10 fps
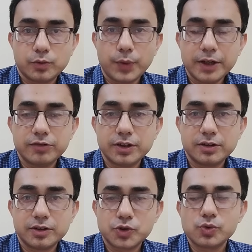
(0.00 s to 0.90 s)
whenever.
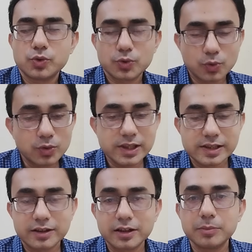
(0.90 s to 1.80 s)
So don't
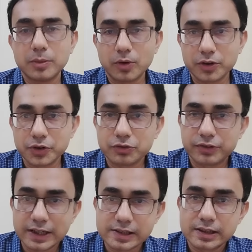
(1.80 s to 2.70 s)
just crib among your
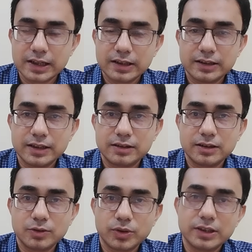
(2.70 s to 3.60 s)
friends that
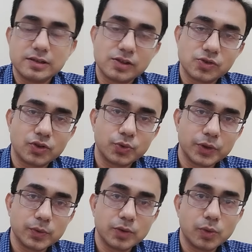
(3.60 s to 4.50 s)
okay, this is not
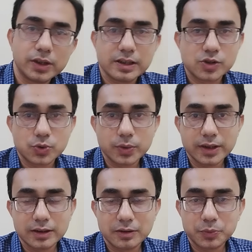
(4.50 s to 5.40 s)
going well, what he's
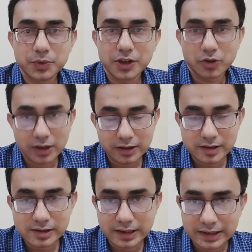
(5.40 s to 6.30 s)
doing, we are not
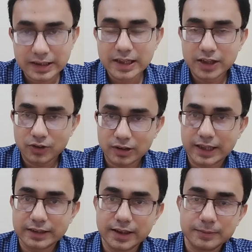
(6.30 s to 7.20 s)
understanding. Not
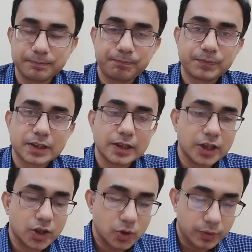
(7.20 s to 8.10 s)
like that.
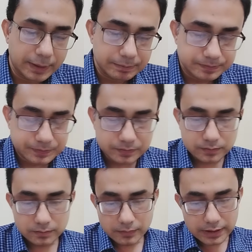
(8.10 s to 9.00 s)
Okay,
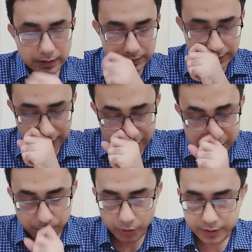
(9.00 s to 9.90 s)
the
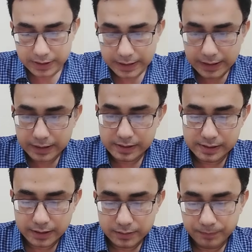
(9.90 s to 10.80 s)
last point is
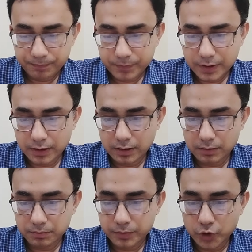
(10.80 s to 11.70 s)
that
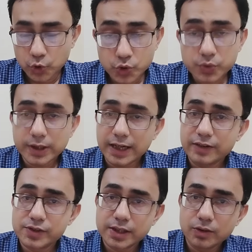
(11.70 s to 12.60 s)
usually I
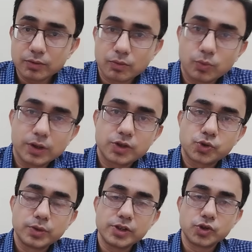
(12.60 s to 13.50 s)
have seen what
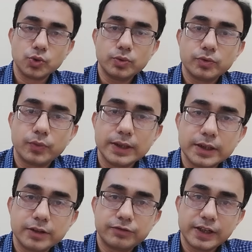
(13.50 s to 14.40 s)
students do when
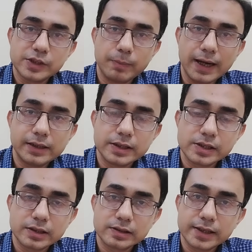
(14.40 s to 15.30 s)
they face bad
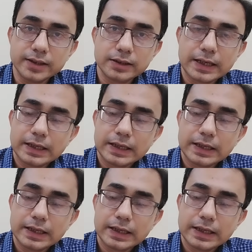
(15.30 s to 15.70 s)
teaching is that